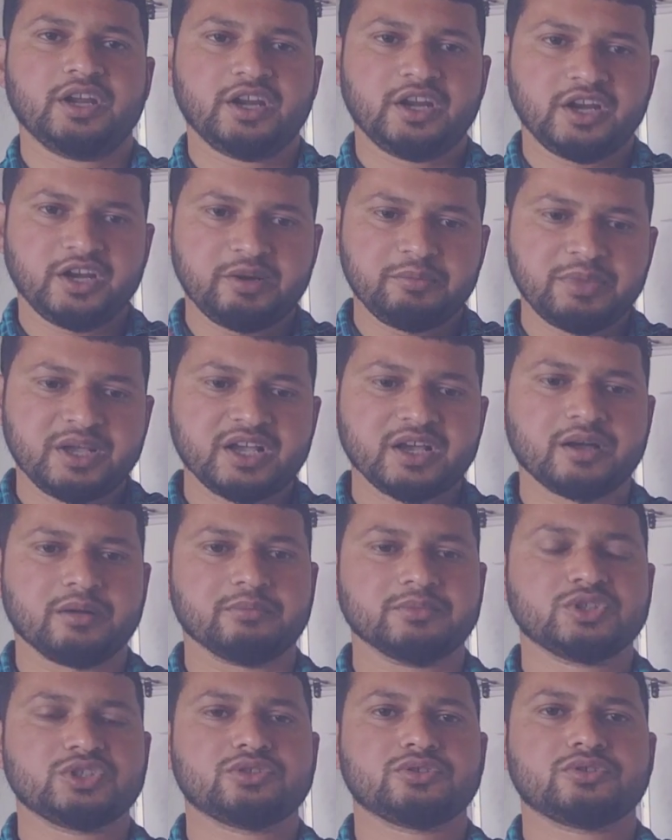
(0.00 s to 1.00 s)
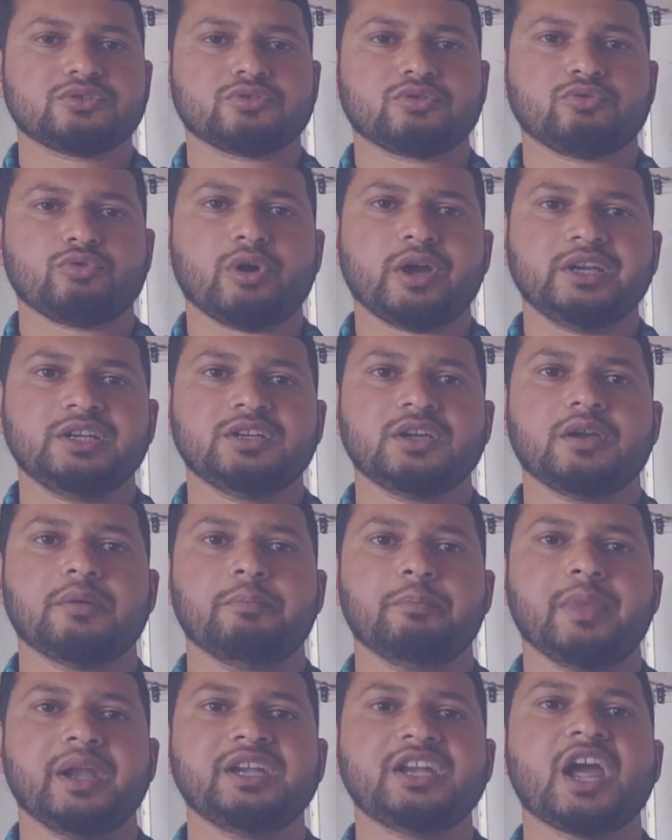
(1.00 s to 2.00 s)
it becomes quite
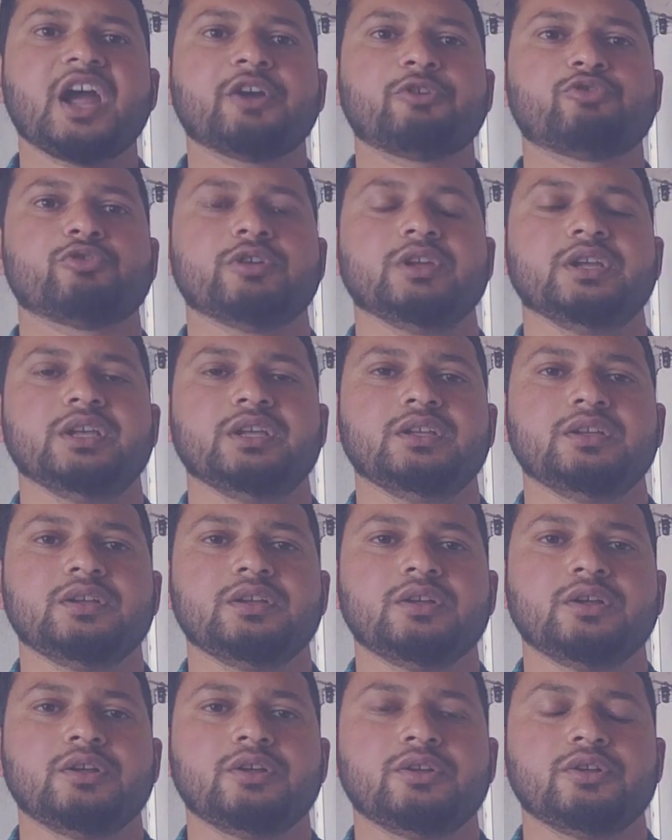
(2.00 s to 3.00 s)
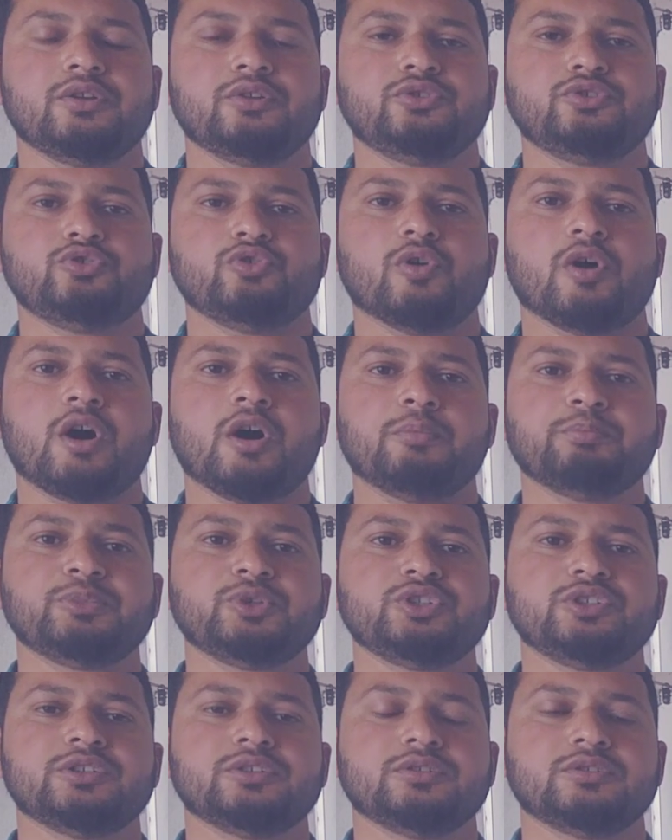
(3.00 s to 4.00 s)
mandatory to
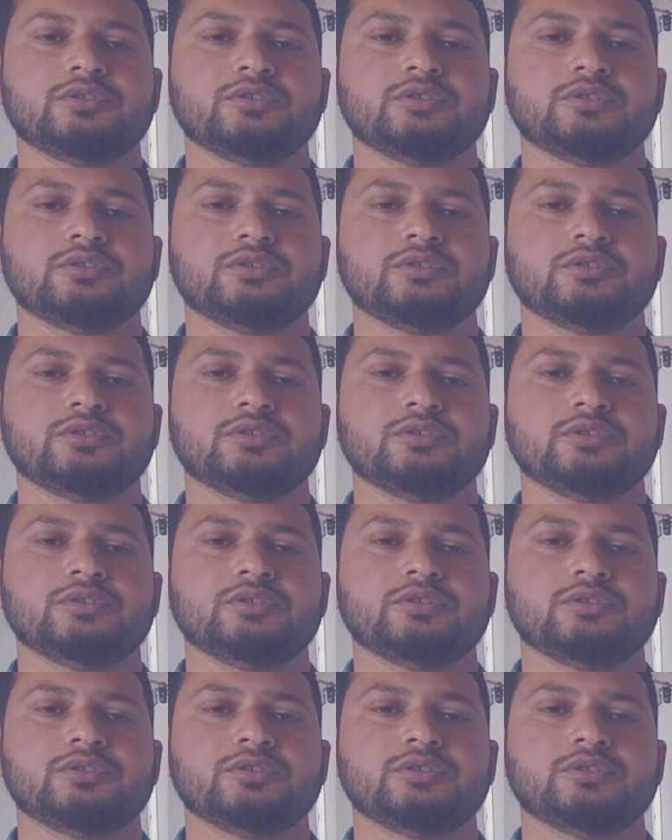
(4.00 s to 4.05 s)
opt